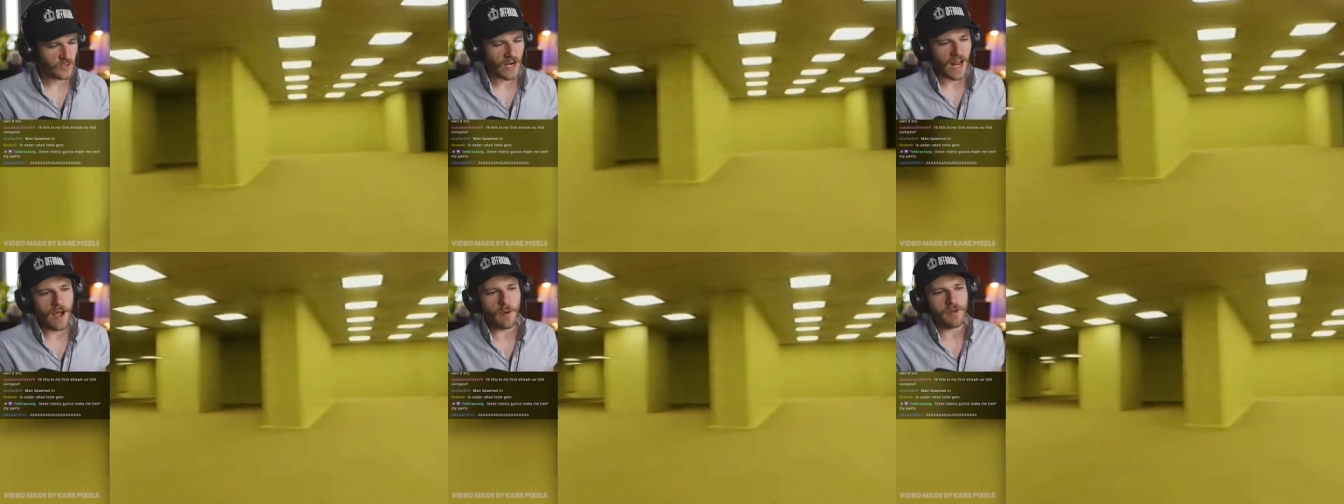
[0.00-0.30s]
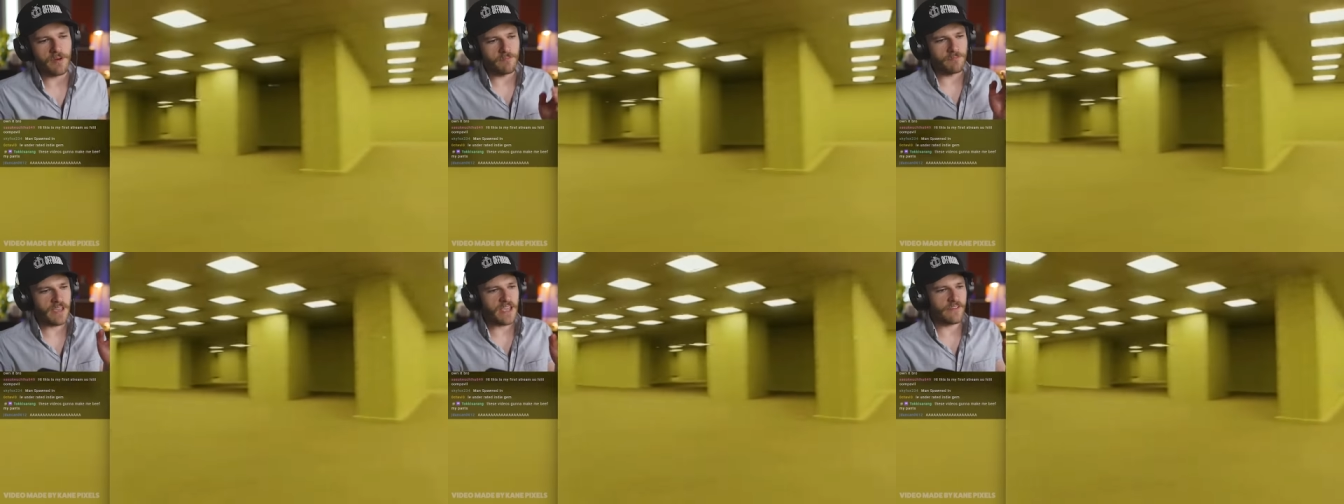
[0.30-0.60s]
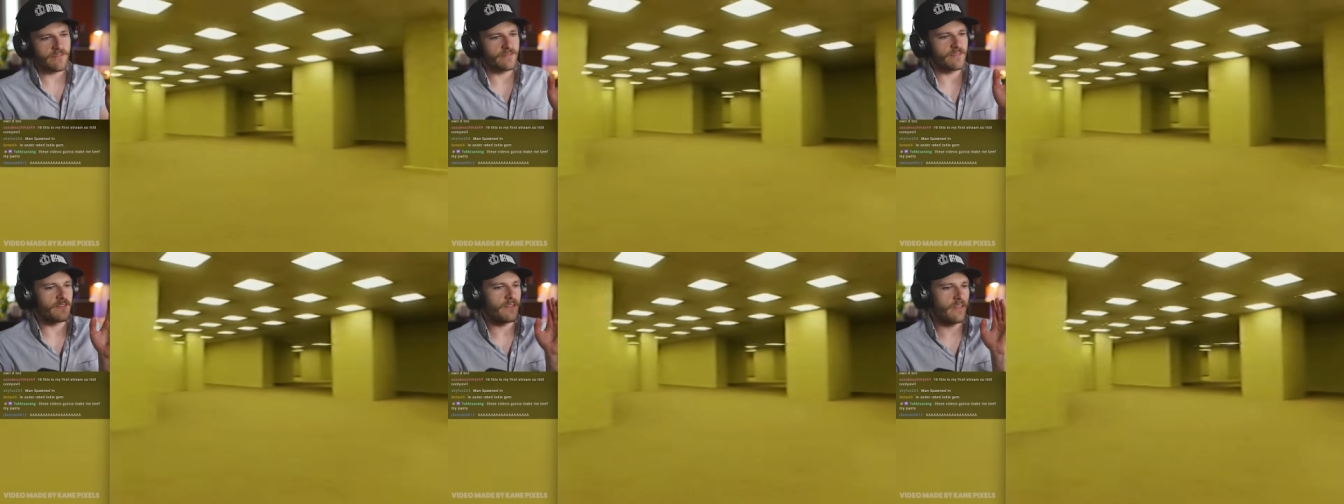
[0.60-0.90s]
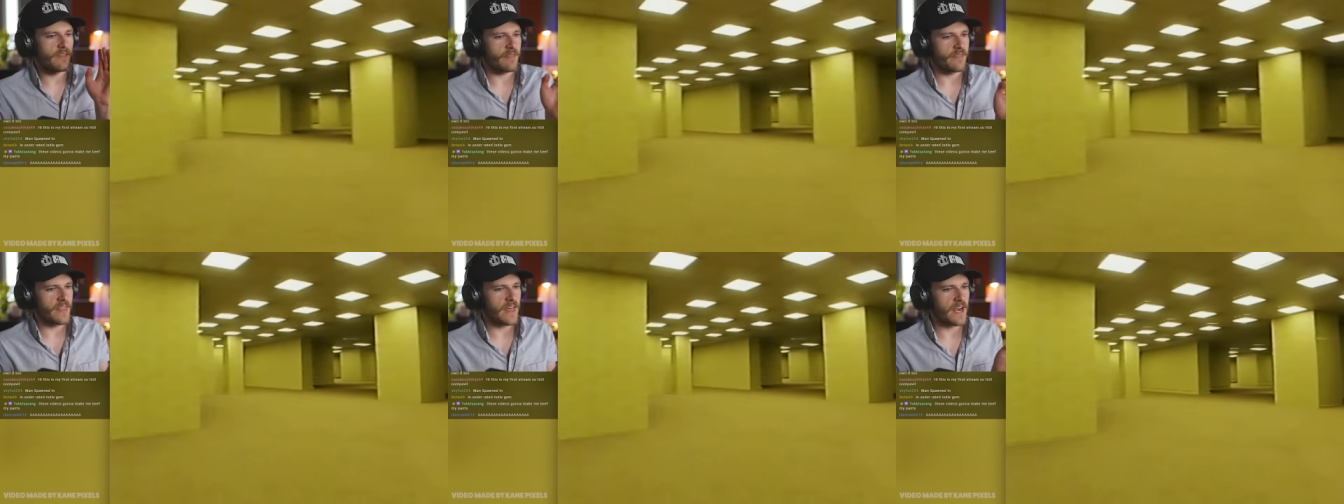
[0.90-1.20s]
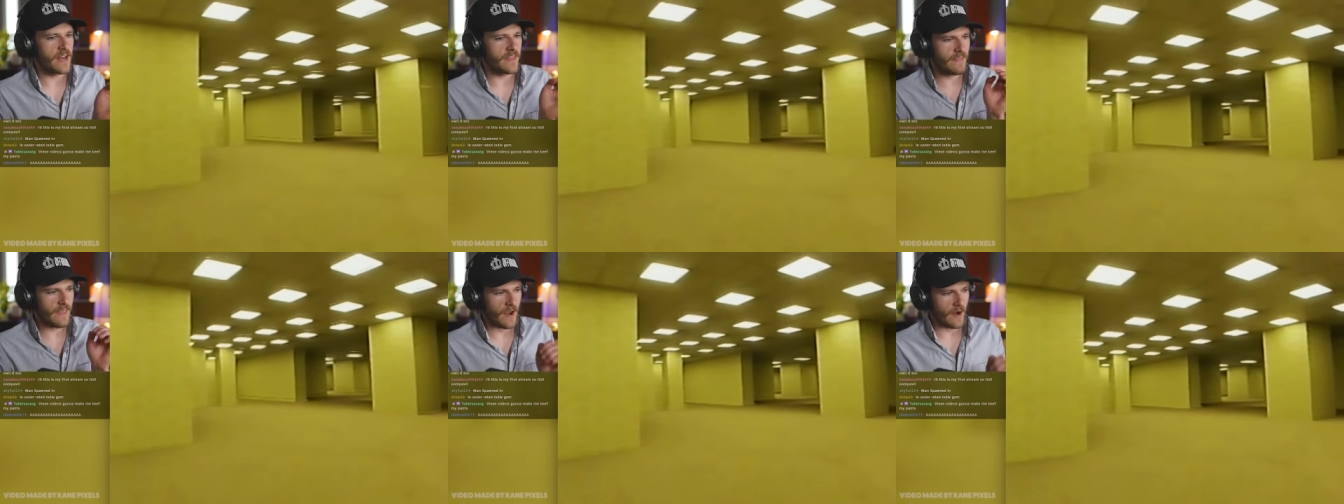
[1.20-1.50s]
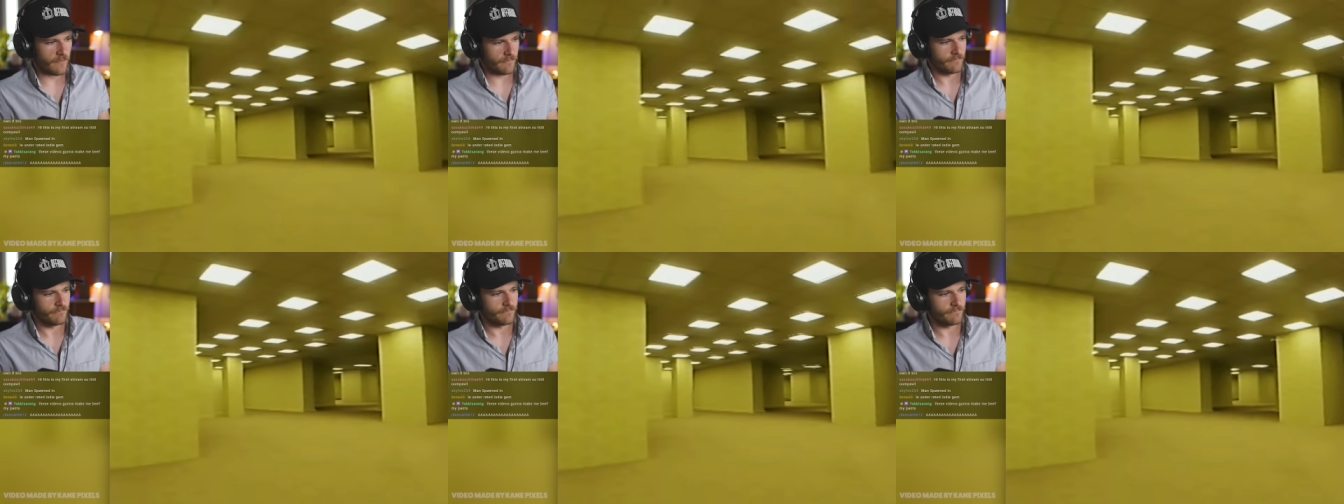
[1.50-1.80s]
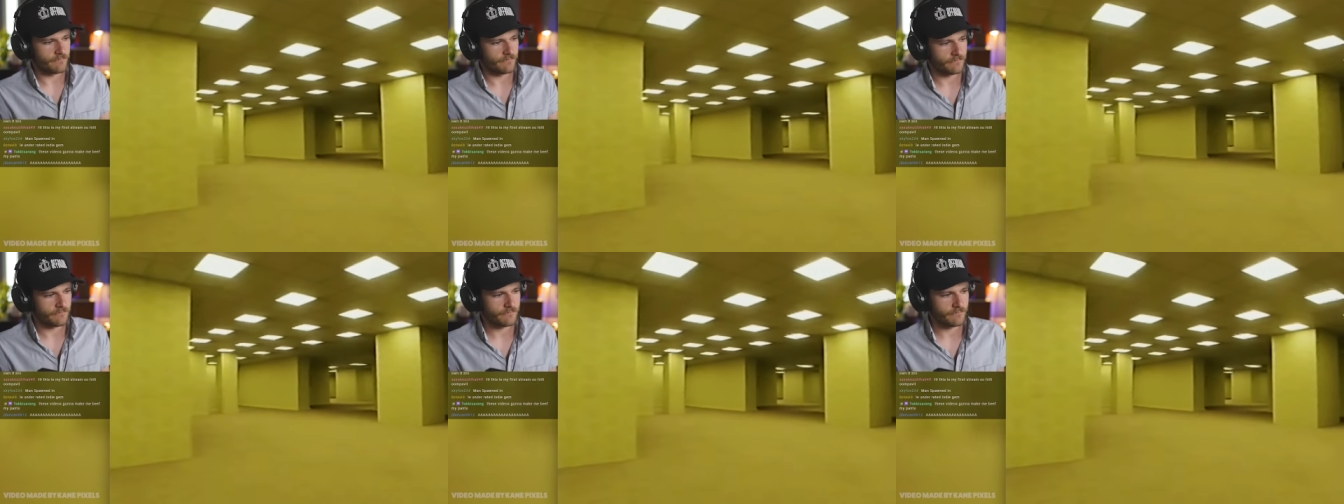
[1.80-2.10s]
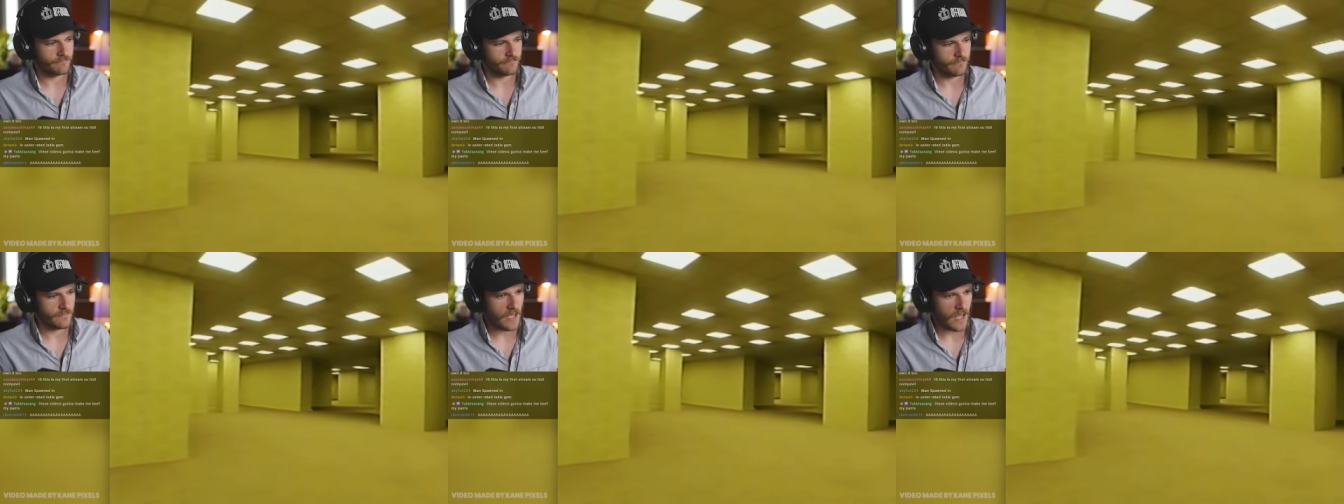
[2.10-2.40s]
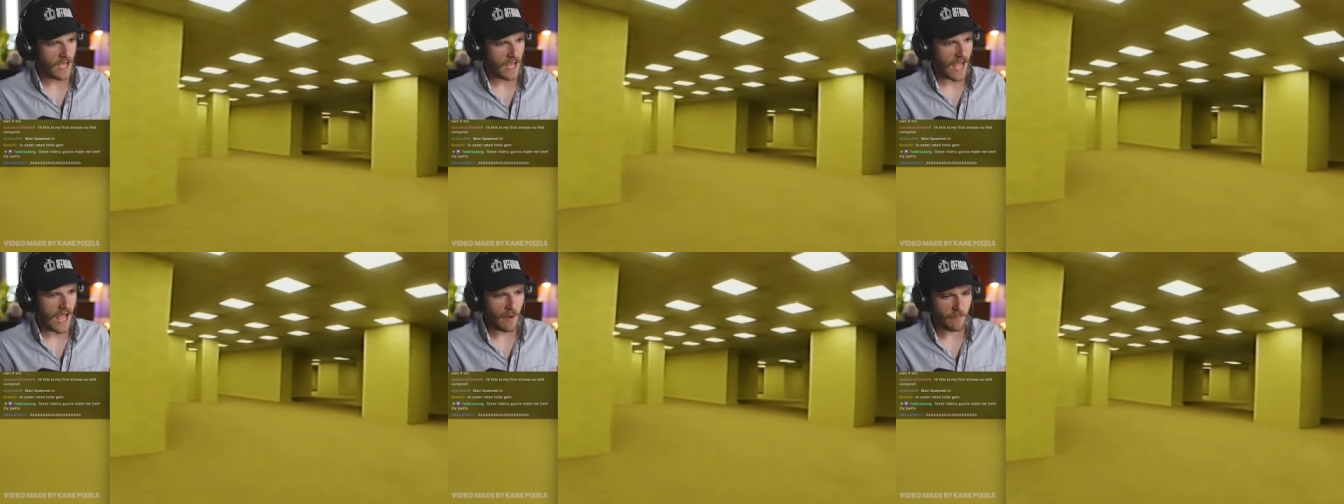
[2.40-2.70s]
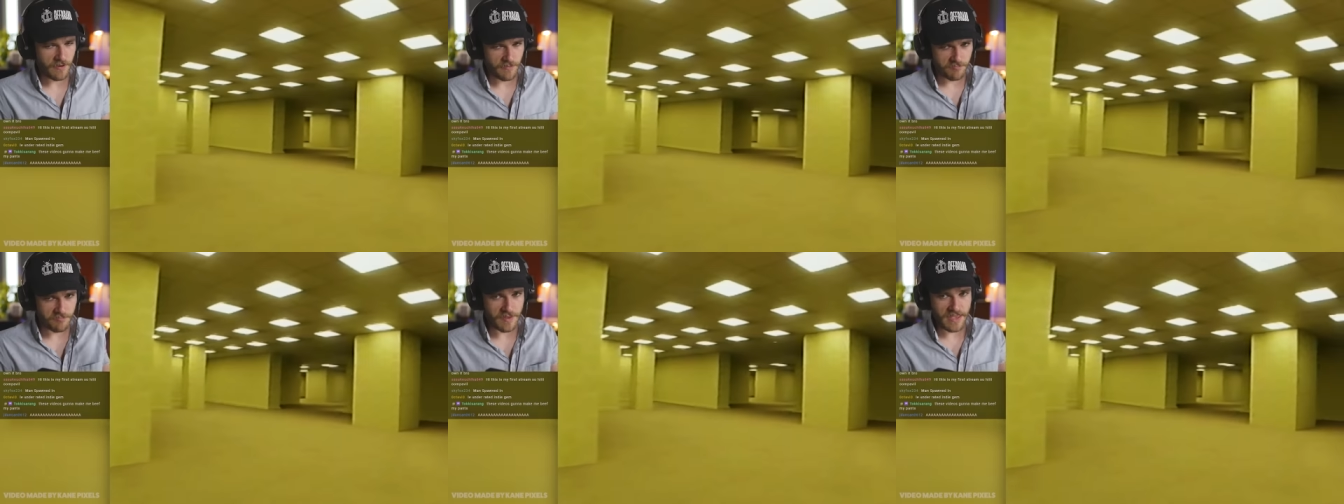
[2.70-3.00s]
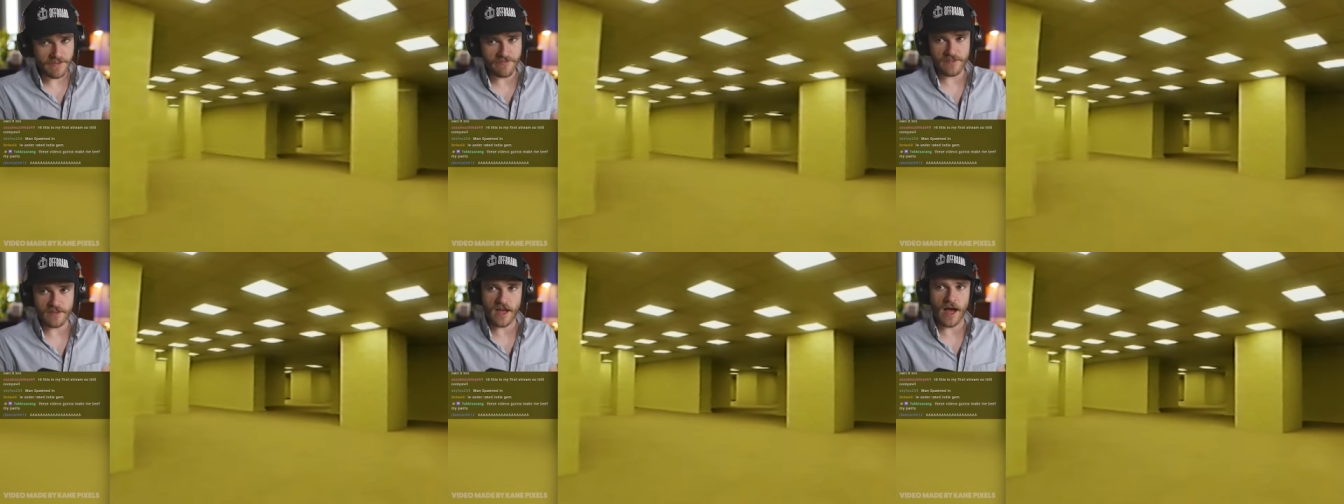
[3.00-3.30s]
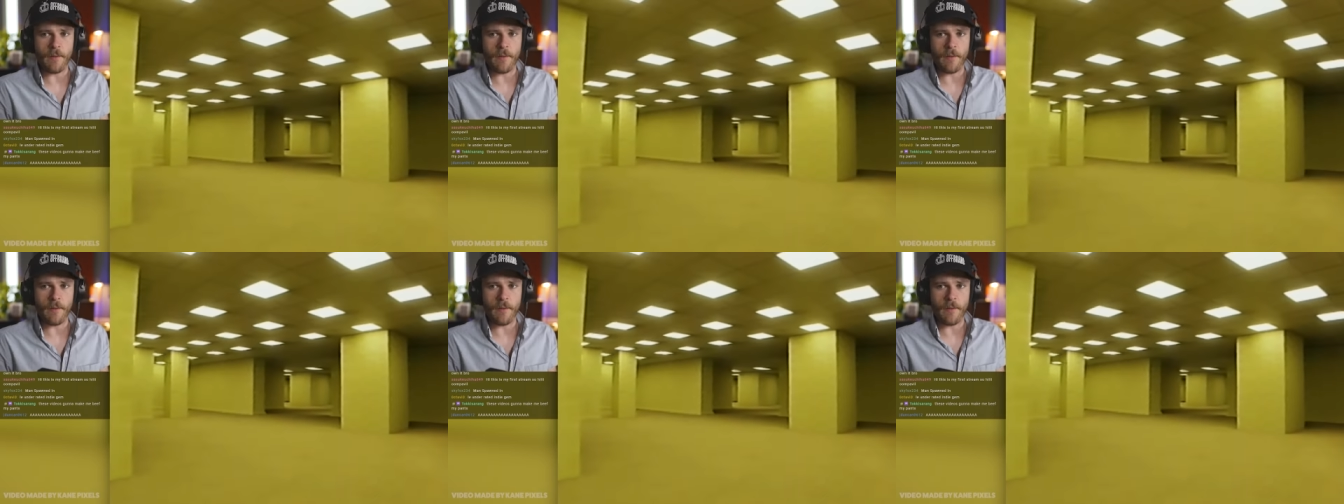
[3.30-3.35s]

Dude, I would beef hey guys. then and there. I would beef.